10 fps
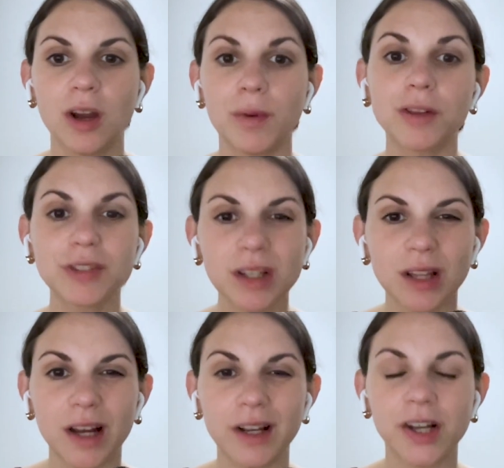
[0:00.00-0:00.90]
We also see a
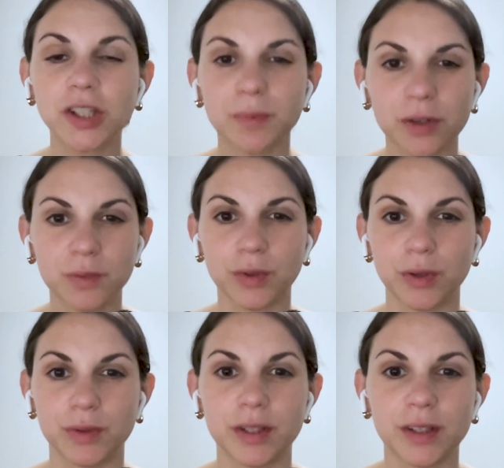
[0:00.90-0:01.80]
lot of customers will
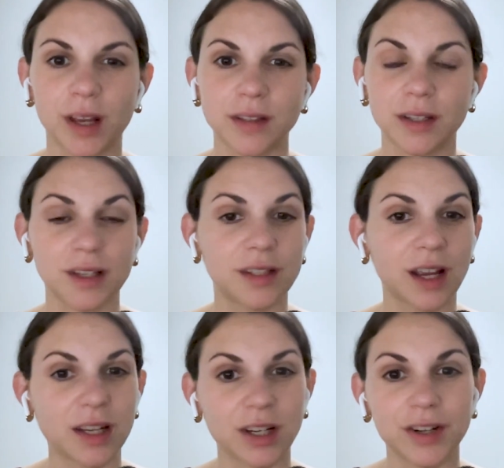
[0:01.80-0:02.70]
use this as like a
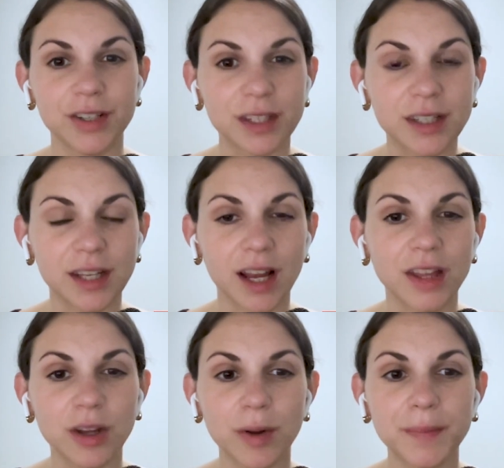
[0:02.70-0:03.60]
secondary CTA
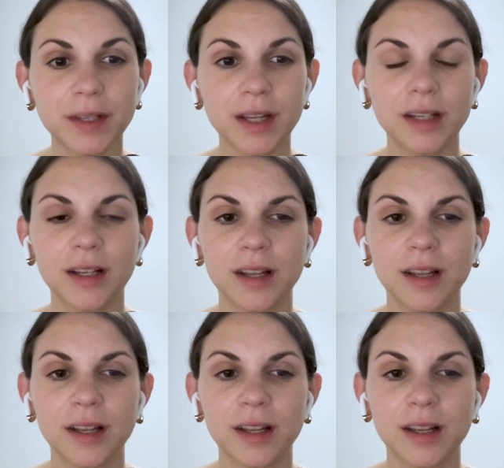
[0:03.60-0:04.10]
on their website.